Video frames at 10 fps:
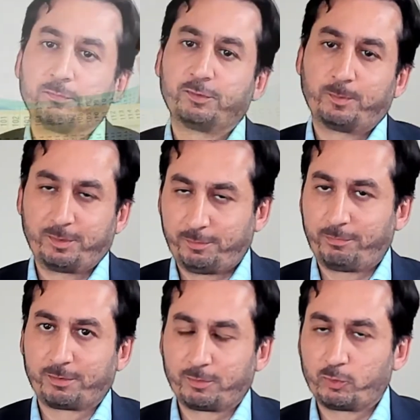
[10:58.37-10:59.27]

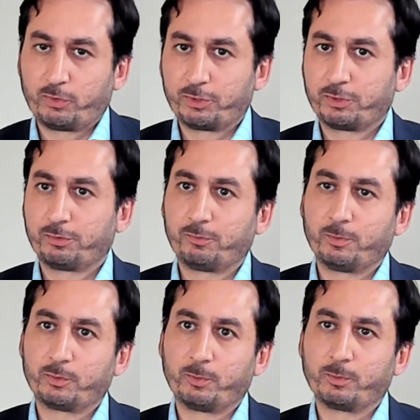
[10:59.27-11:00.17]
specific situations,
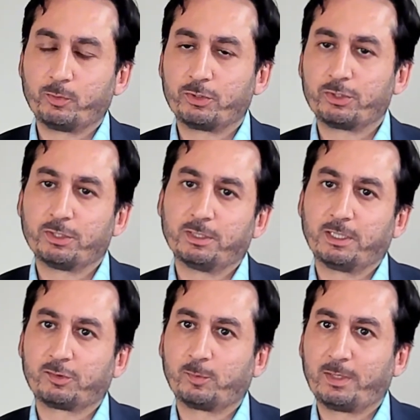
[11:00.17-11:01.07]
which we would
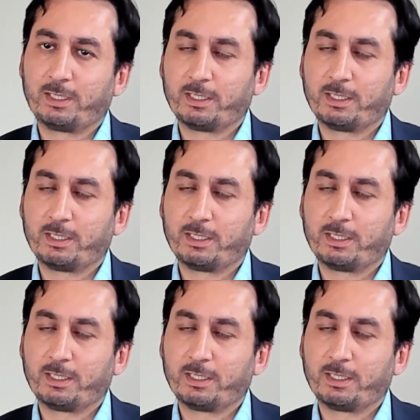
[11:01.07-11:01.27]
explain in